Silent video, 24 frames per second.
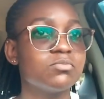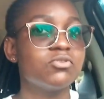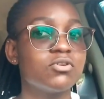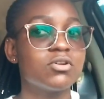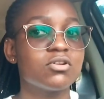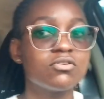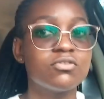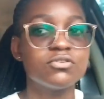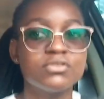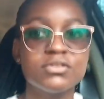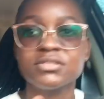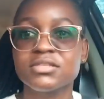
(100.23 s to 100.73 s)

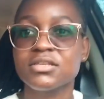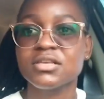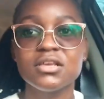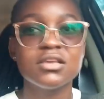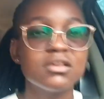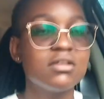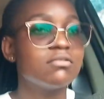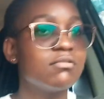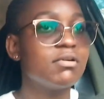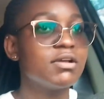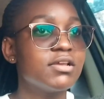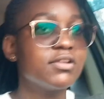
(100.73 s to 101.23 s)
Mall
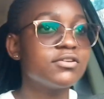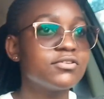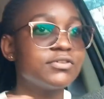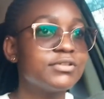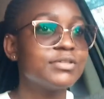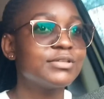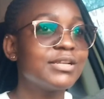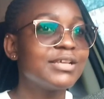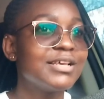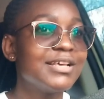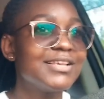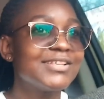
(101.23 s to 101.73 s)
because why
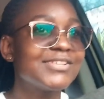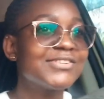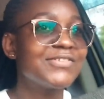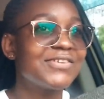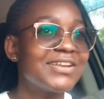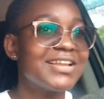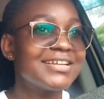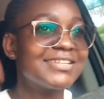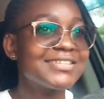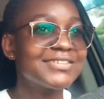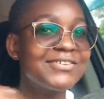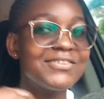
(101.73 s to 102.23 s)
not?
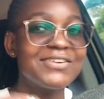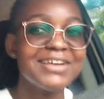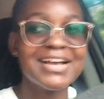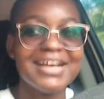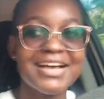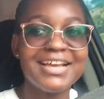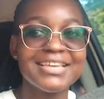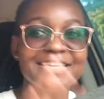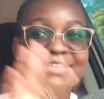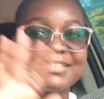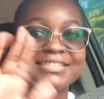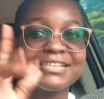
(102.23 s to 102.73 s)
So let's
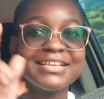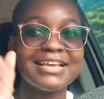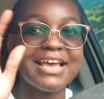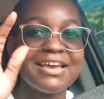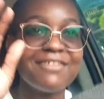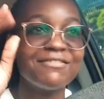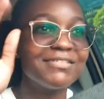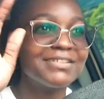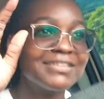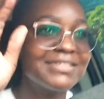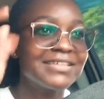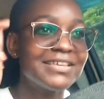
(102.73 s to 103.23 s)
go, guys.
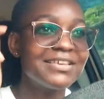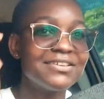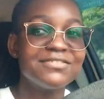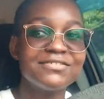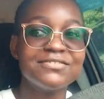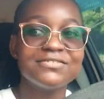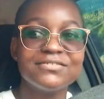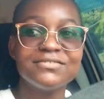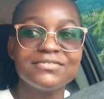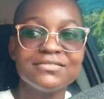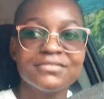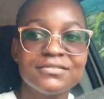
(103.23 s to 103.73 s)
I will
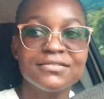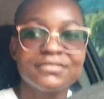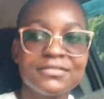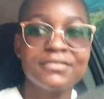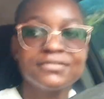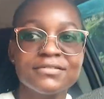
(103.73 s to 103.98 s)
see you.